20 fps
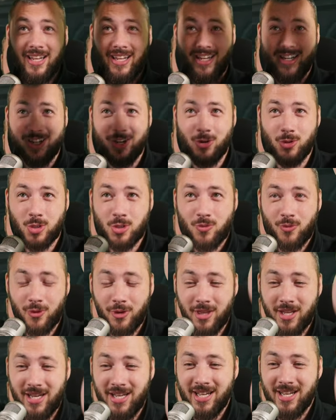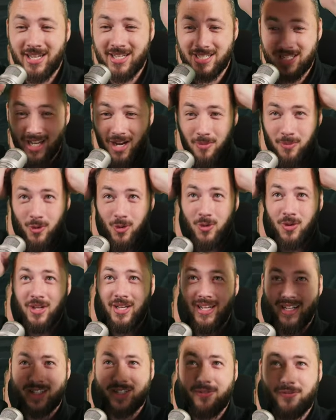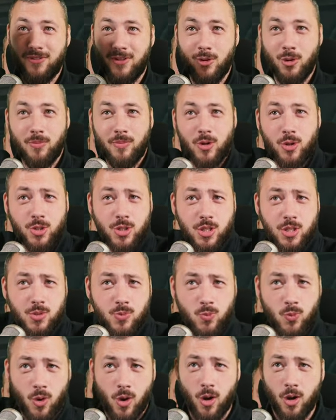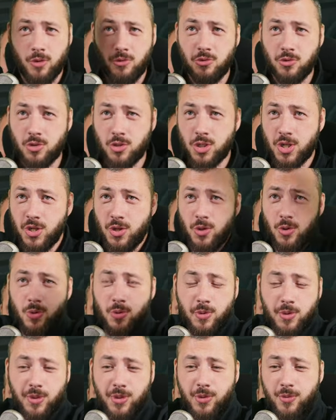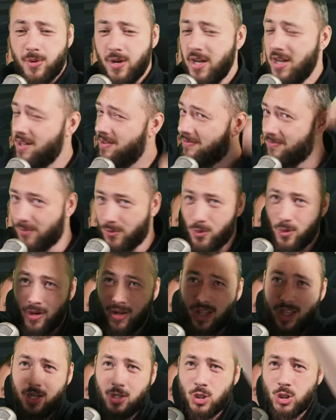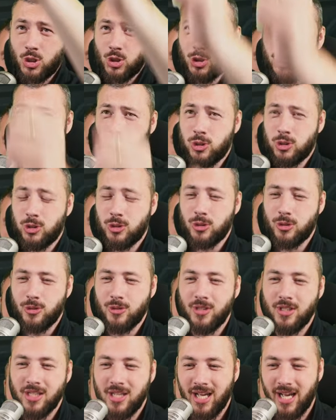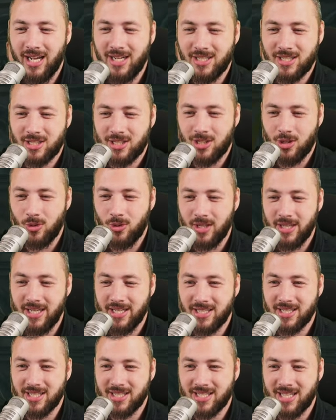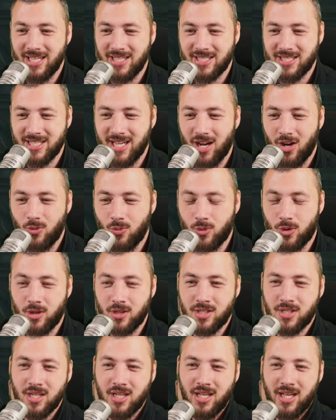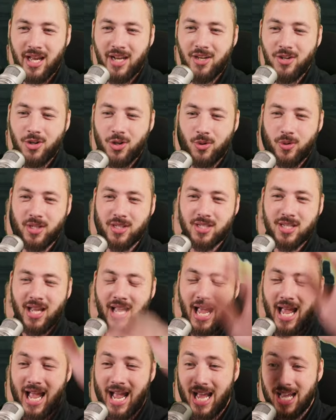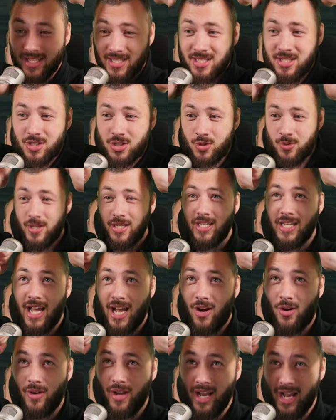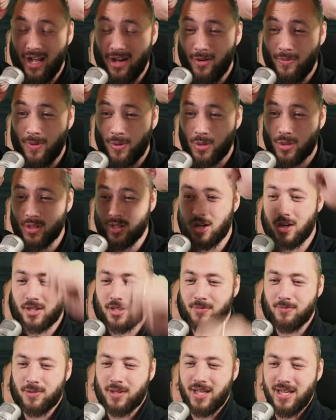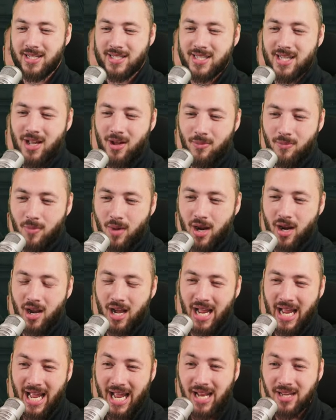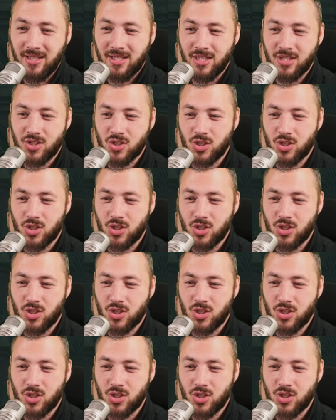goes for the double. It's a fluid motion. It's 1, 2, 3, 4, and then... And slowly it descends downwards. And you notice, as he's going down, elbows locked in place, my hand is